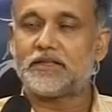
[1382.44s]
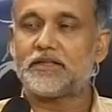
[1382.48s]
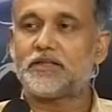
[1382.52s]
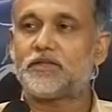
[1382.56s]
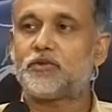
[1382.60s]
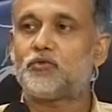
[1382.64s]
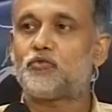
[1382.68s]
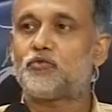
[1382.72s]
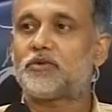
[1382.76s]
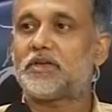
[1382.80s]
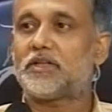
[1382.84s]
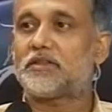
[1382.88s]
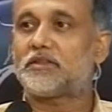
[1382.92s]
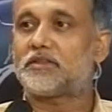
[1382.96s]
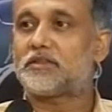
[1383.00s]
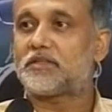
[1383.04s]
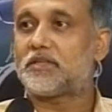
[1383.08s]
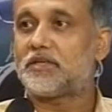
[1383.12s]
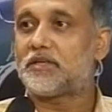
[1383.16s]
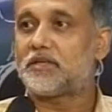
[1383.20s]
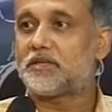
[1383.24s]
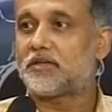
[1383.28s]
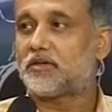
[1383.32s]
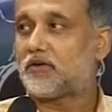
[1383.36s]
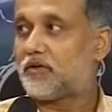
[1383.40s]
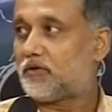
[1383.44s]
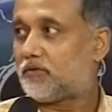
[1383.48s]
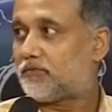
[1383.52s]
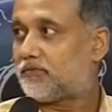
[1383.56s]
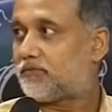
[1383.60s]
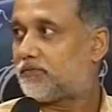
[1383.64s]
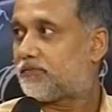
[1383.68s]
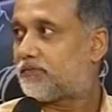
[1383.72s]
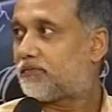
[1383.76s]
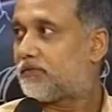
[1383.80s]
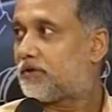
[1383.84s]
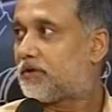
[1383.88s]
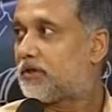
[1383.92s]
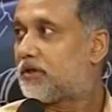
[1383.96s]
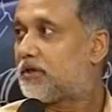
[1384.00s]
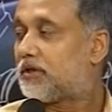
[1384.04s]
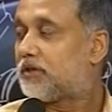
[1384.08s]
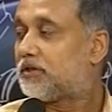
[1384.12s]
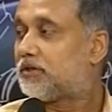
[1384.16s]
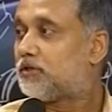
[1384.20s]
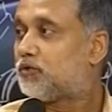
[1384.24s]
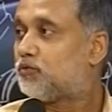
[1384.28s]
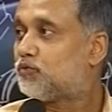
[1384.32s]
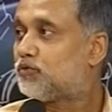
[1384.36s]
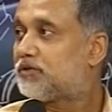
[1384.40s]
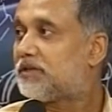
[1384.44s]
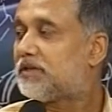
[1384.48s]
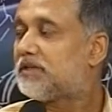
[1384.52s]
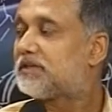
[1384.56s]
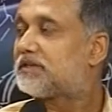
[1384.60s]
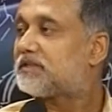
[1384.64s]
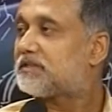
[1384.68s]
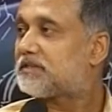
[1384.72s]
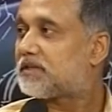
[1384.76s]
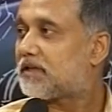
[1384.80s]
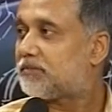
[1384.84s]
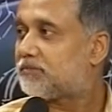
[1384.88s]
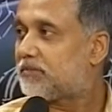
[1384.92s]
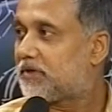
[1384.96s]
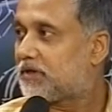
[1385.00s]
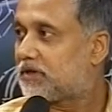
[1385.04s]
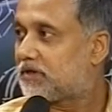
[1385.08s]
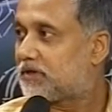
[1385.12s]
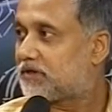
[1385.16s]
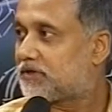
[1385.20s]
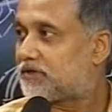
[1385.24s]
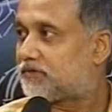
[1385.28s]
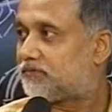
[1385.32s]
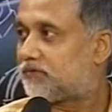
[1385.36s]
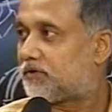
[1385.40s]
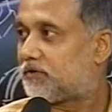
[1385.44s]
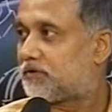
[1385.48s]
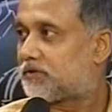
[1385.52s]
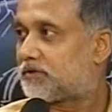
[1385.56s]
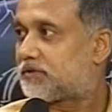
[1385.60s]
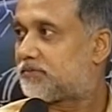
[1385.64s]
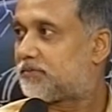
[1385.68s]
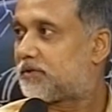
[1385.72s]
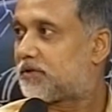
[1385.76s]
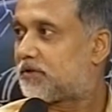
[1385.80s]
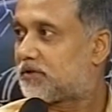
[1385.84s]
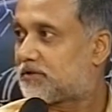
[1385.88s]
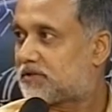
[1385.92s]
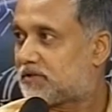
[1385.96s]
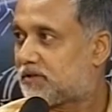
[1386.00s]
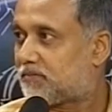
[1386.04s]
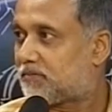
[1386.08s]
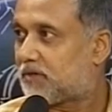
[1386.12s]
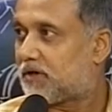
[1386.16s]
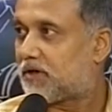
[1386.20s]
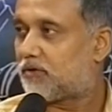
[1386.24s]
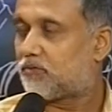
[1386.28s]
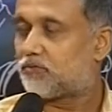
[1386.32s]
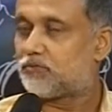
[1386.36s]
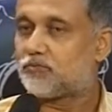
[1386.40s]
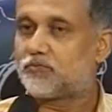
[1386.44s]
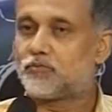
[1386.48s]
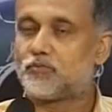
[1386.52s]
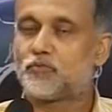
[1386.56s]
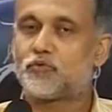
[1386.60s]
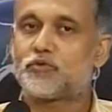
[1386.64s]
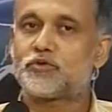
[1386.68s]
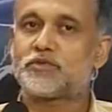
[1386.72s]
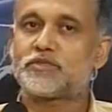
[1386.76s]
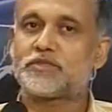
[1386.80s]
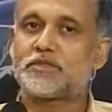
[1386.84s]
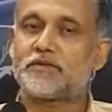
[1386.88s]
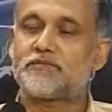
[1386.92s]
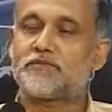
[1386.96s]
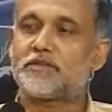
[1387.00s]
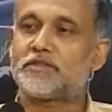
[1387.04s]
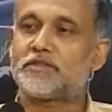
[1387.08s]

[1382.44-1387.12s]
you can think of using some English words, because somehow most of the